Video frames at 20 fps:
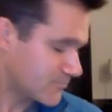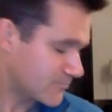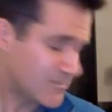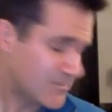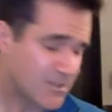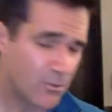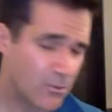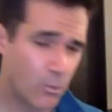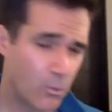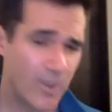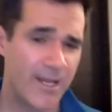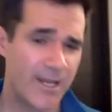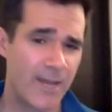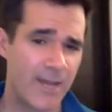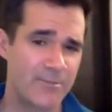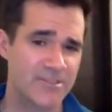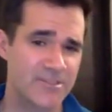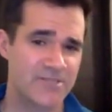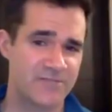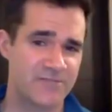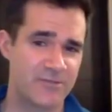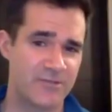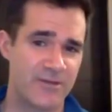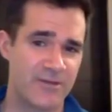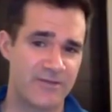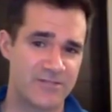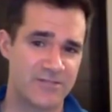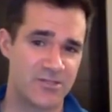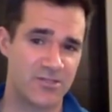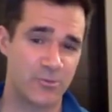What happens if you
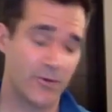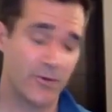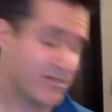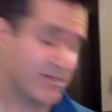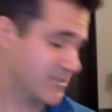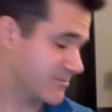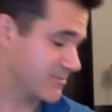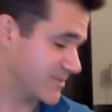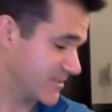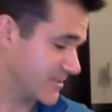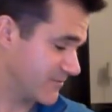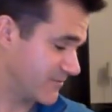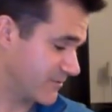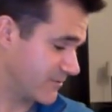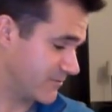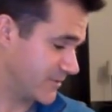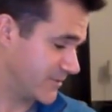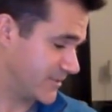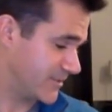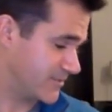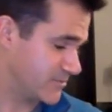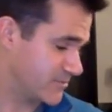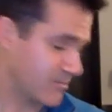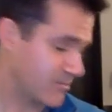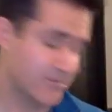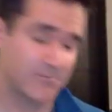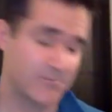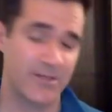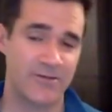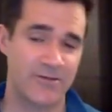have too much? Specifically, you
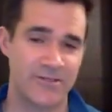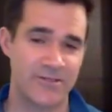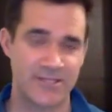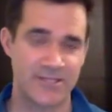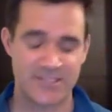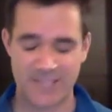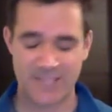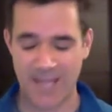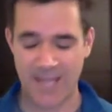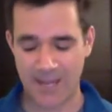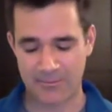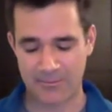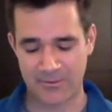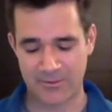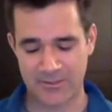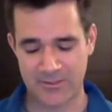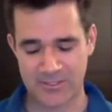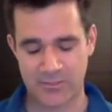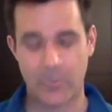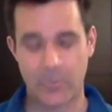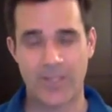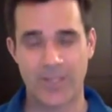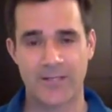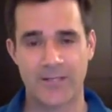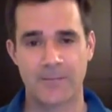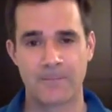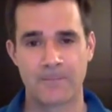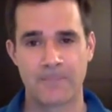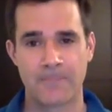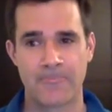talked about at the top of the
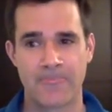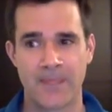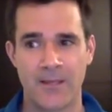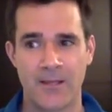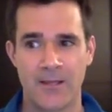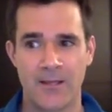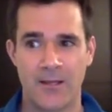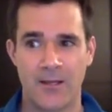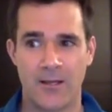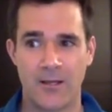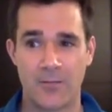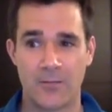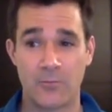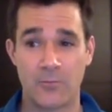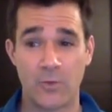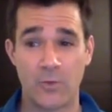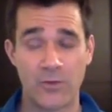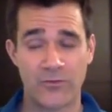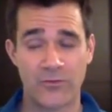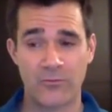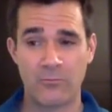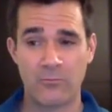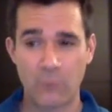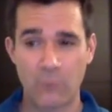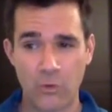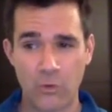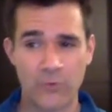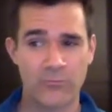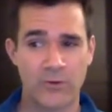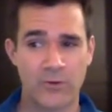swing. Well, the
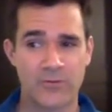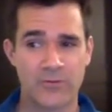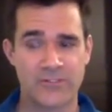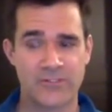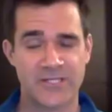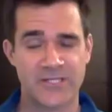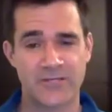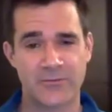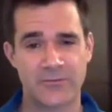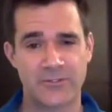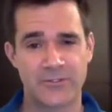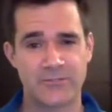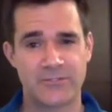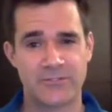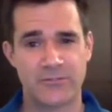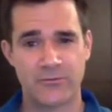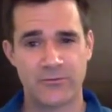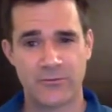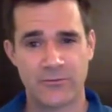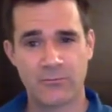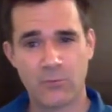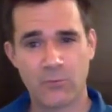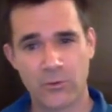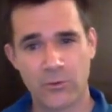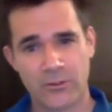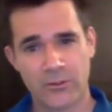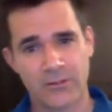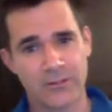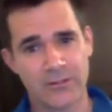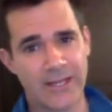more motorcycle you do, the more
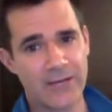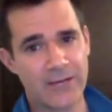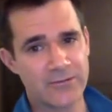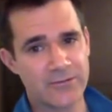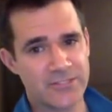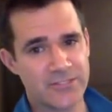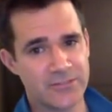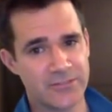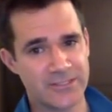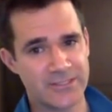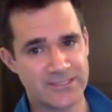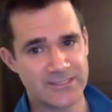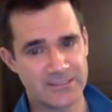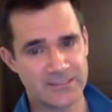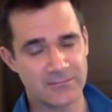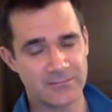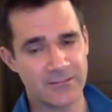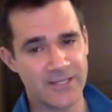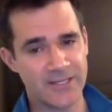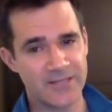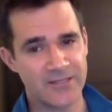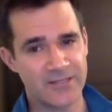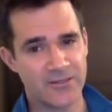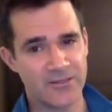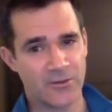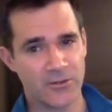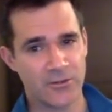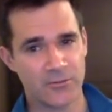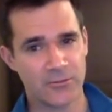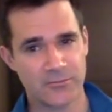it allows you to delay the
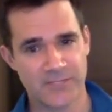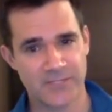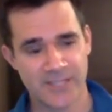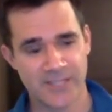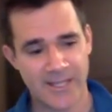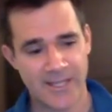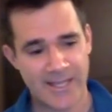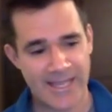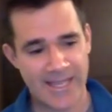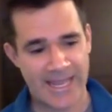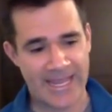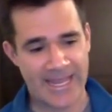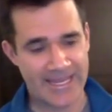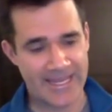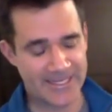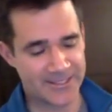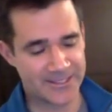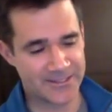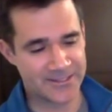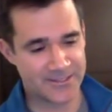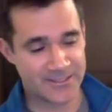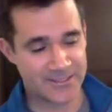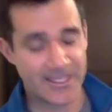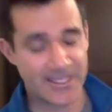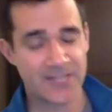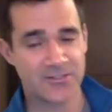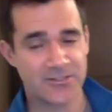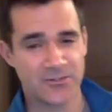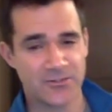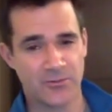arms and
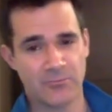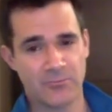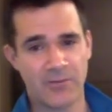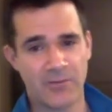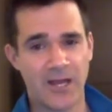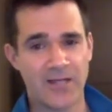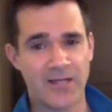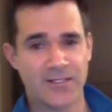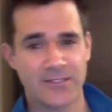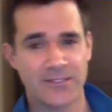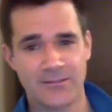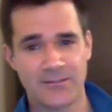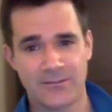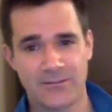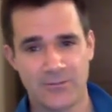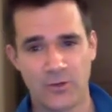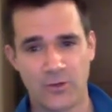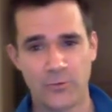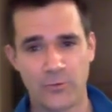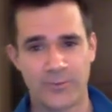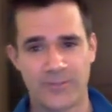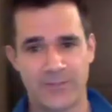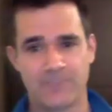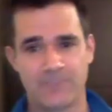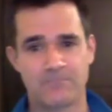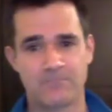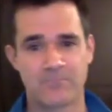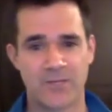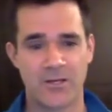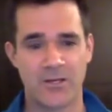get your body open.
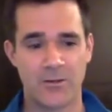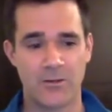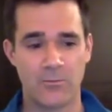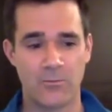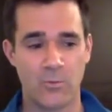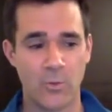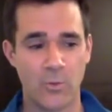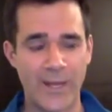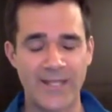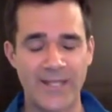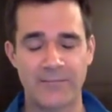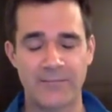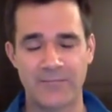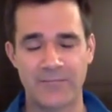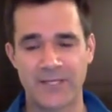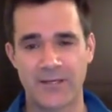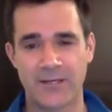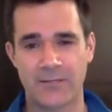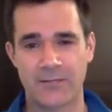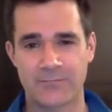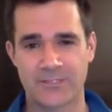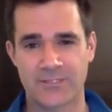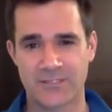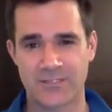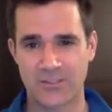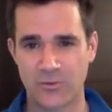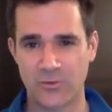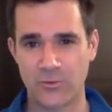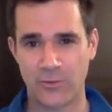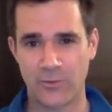When it becomes
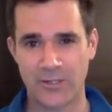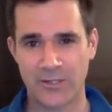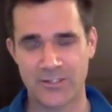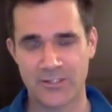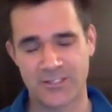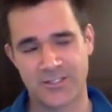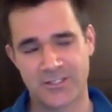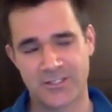too much,